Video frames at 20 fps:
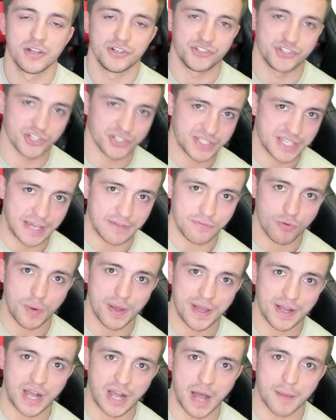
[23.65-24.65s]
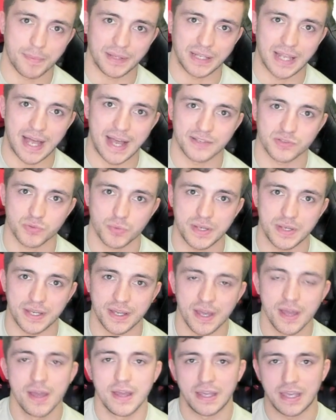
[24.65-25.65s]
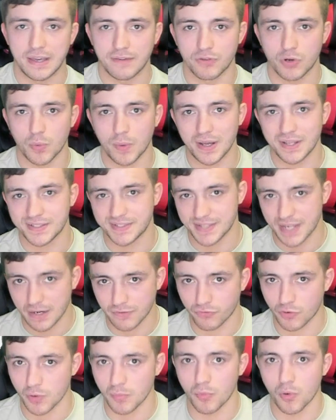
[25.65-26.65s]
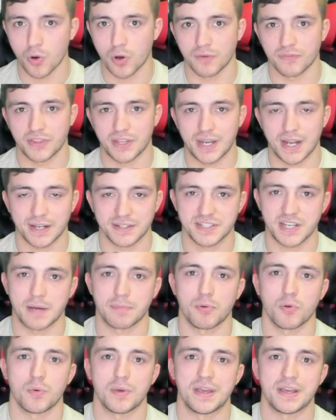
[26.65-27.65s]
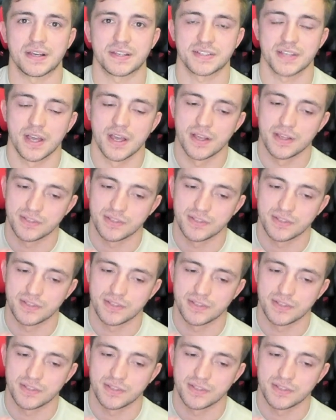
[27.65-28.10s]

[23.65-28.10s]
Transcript: Just gave away a copy last week. Giving away several more over the next couple weeks.